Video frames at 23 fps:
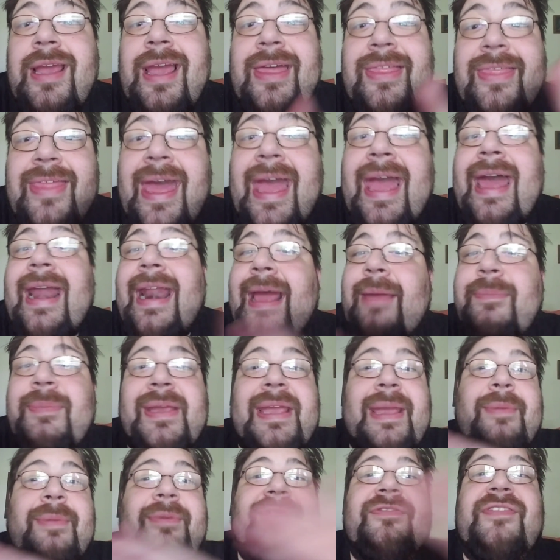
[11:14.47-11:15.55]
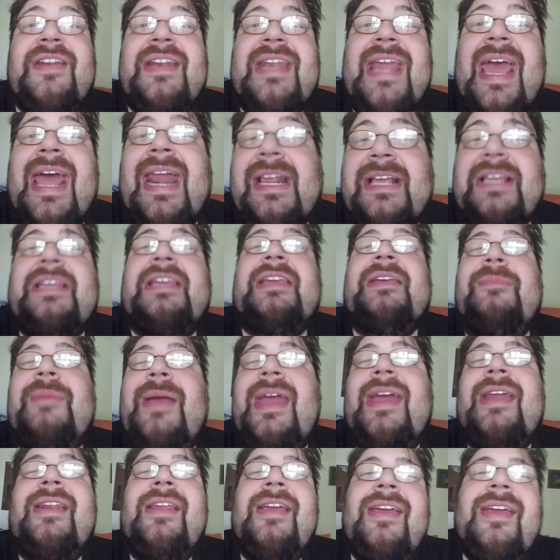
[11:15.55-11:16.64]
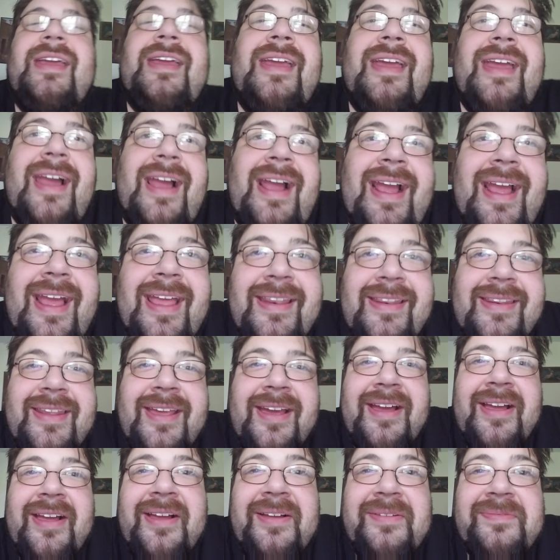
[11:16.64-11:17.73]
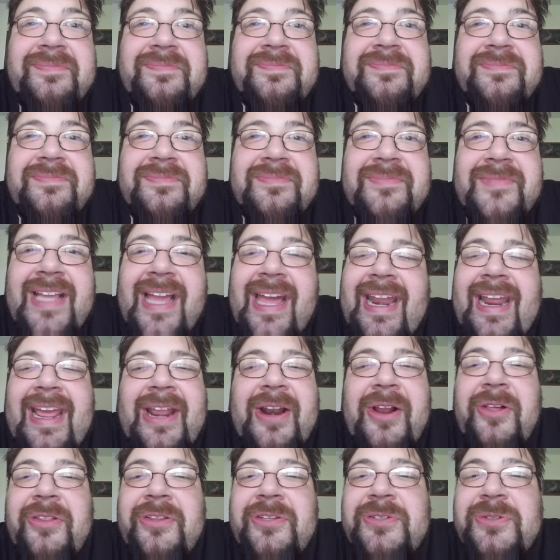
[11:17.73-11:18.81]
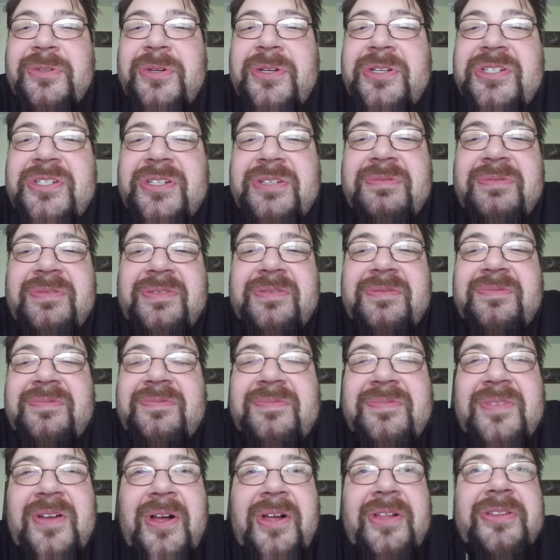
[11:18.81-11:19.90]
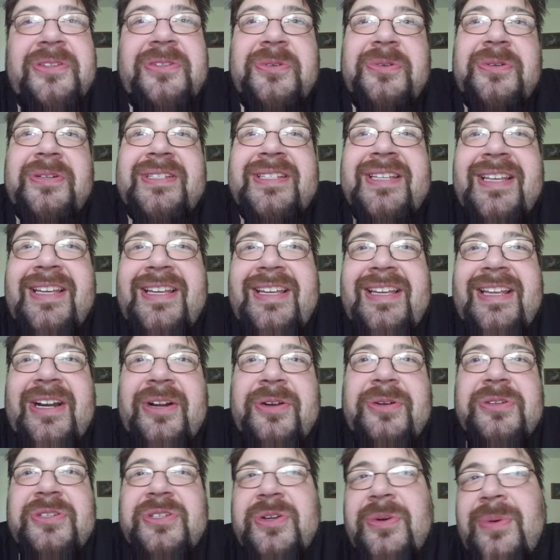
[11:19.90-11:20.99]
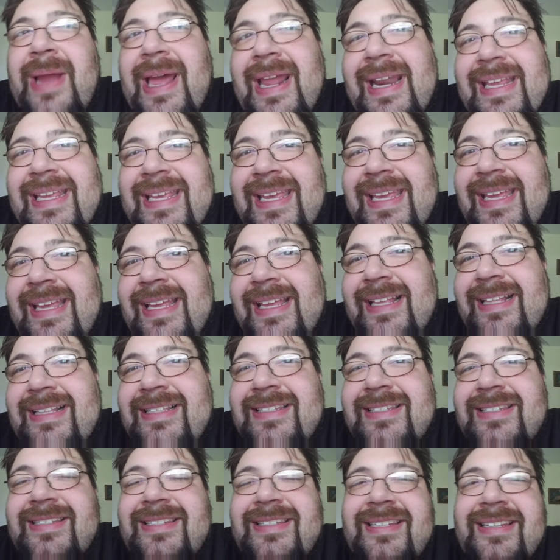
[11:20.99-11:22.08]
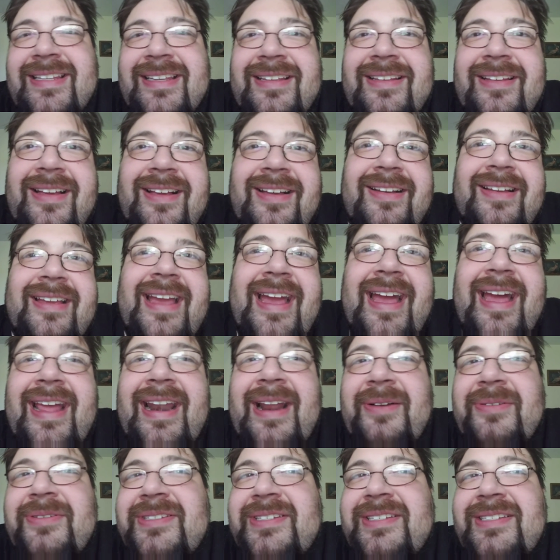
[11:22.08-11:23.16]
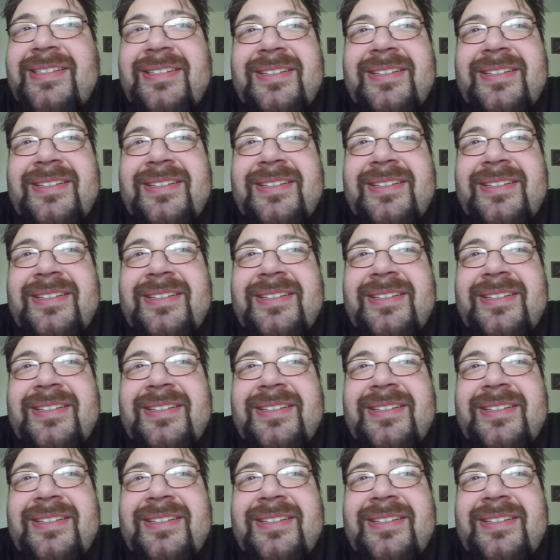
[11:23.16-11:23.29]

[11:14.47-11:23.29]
And that, I became a fanatic of He-Man. And, God, I had all the toys. All the toys. And, of course, Karate Kids. Oh, God,